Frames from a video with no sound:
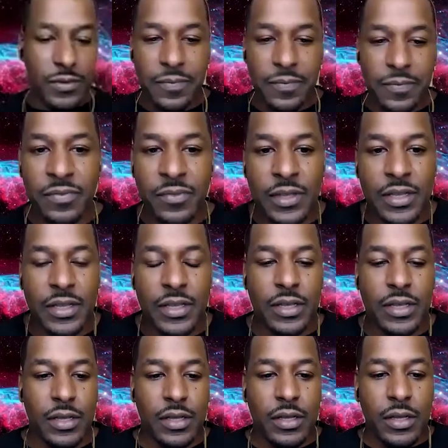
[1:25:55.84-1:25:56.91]

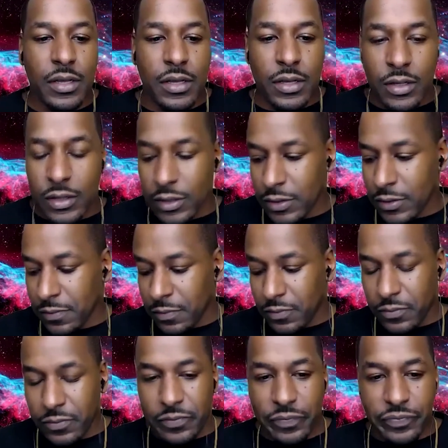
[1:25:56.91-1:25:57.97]
I'm just a fan of the
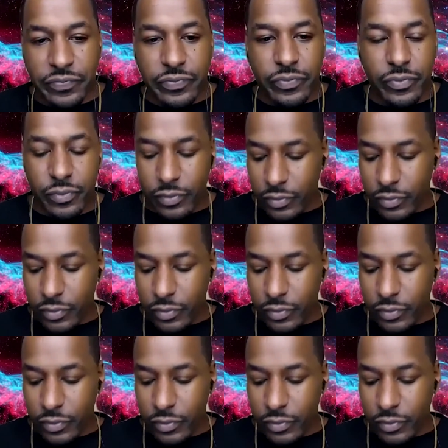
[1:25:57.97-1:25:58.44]
way he puts his